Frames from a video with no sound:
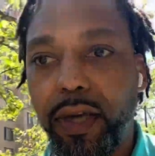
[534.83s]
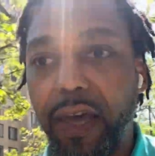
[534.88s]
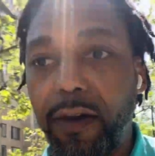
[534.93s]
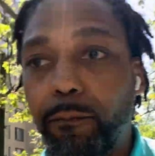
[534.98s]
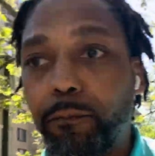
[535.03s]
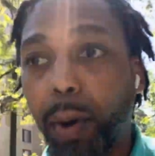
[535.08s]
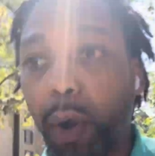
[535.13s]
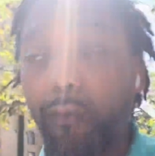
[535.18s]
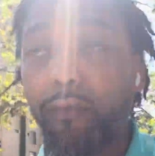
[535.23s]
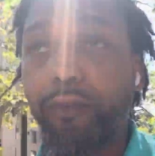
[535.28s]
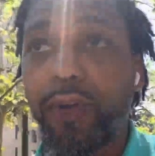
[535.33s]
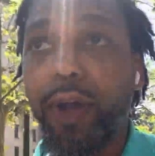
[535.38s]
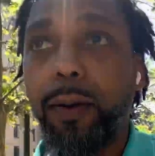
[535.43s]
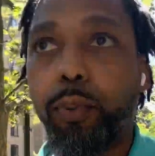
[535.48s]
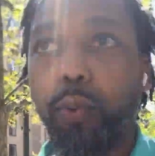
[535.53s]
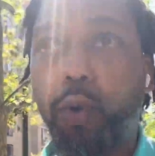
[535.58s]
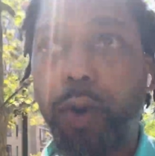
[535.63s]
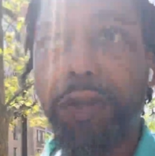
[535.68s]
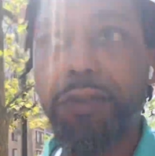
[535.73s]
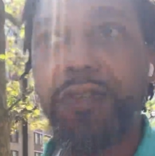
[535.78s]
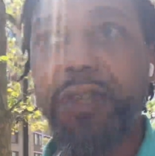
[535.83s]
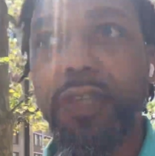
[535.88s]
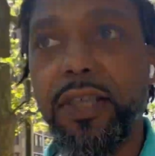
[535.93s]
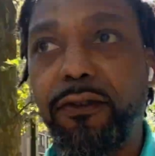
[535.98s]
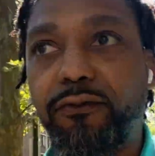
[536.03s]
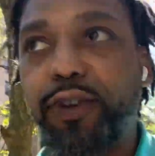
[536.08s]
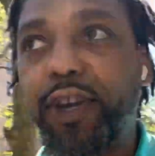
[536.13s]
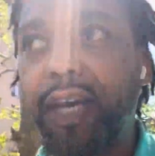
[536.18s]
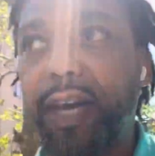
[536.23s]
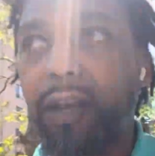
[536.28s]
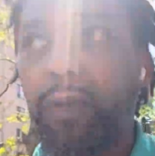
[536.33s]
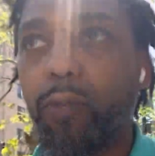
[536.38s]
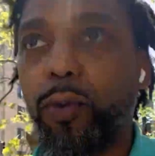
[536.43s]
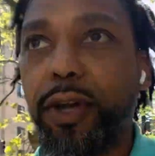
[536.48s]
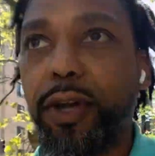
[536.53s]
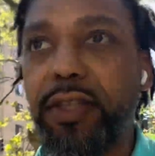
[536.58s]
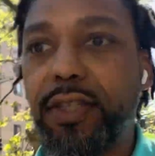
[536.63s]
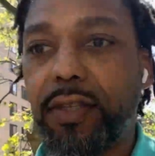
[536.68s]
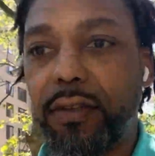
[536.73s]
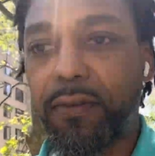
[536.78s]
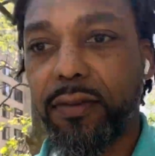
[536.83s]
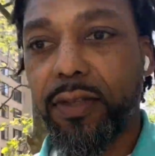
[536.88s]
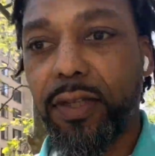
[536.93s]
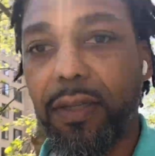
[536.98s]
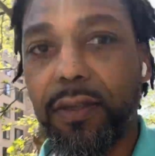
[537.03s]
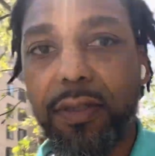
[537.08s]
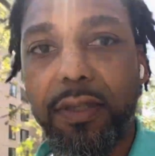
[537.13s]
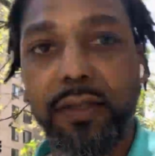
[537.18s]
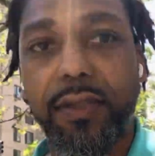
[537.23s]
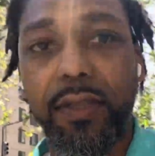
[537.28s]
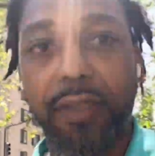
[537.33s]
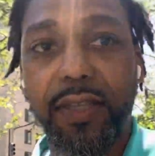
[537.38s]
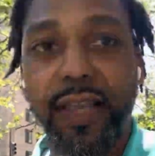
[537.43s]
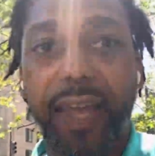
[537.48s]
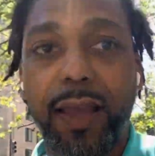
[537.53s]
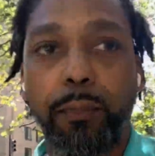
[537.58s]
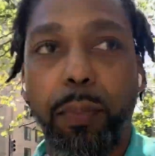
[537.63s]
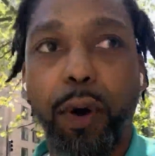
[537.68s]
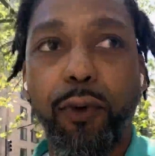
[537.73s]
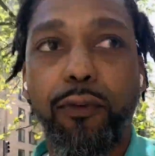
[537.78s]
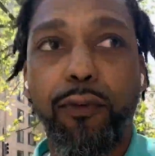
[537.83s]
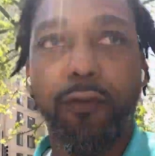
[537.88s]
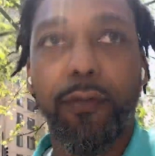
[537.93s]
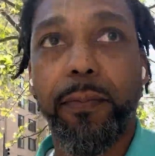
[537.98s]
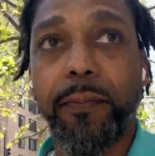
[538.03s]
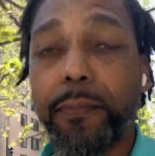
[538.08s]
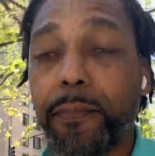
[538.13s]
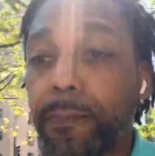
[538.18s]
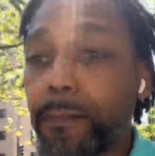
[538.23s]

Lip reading: If both are important, you need to figure out a way to sustain both of them.